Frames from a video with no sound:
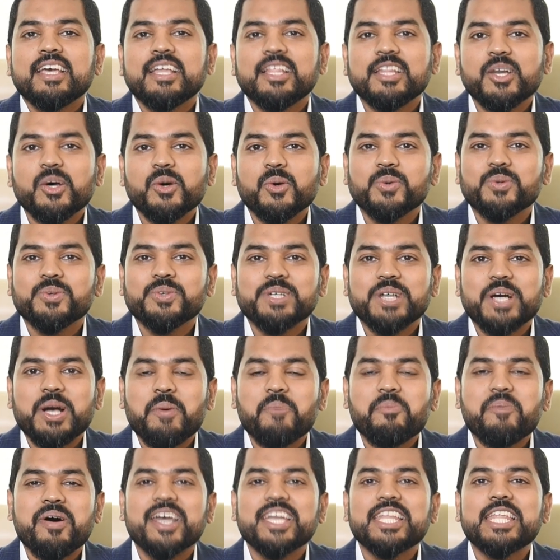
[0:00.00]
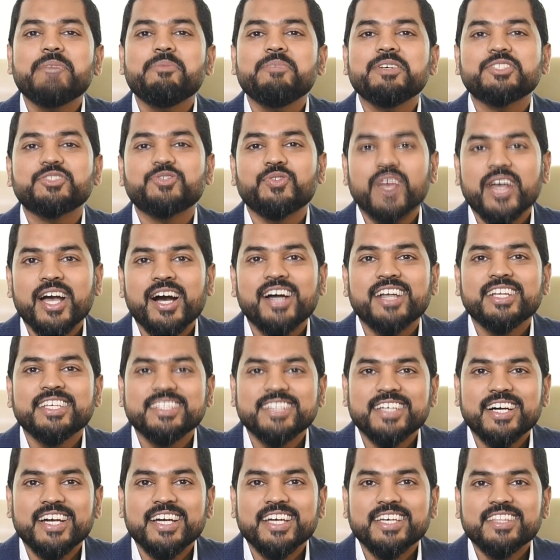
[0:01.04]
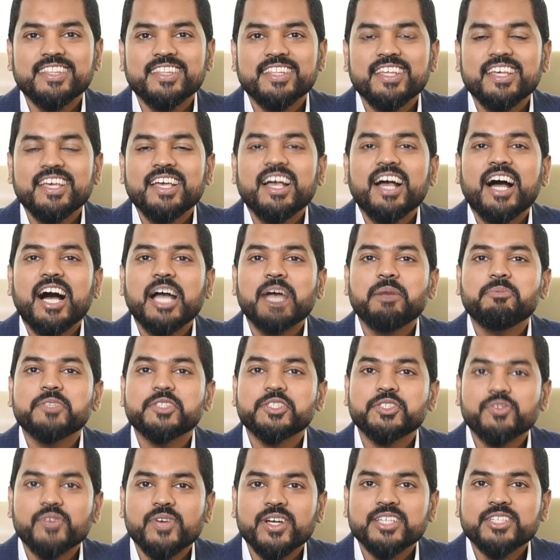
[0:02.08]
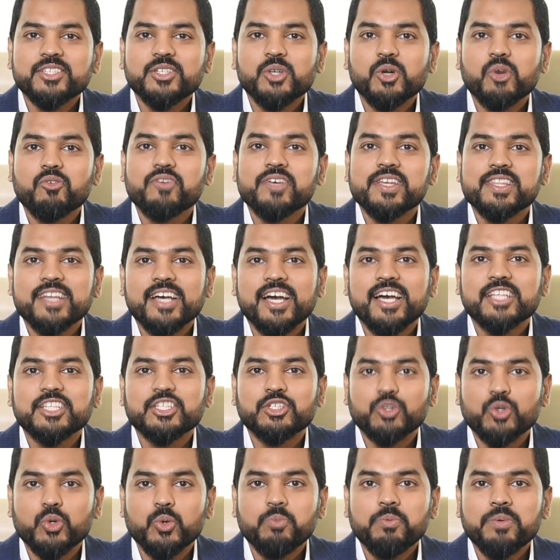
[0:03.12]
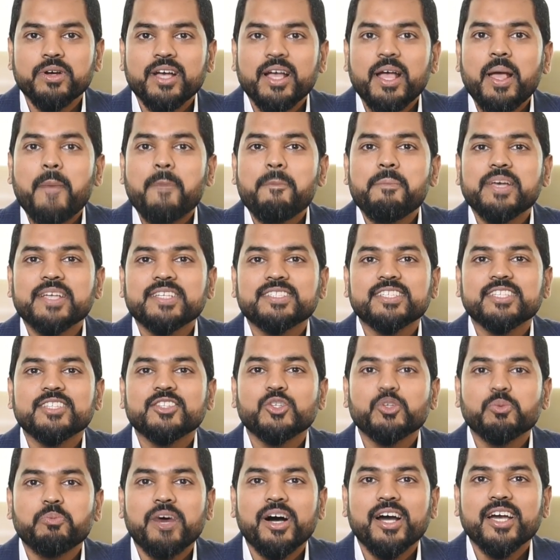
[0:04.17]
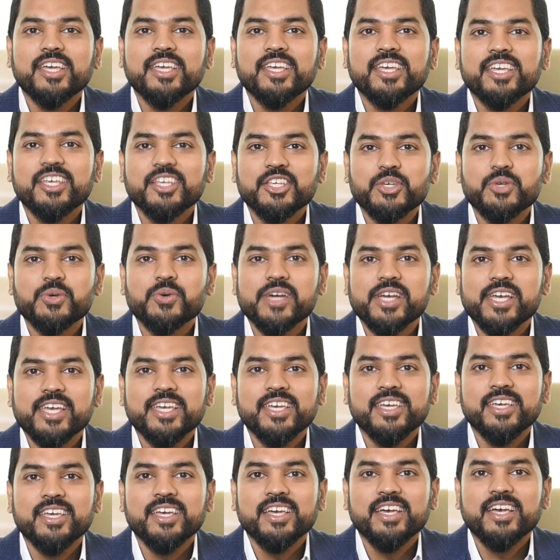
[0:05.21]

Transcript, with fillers: Hello, my name is Rehan Hidayath. I am the director of Hidayath Group based in Dubai, UAE.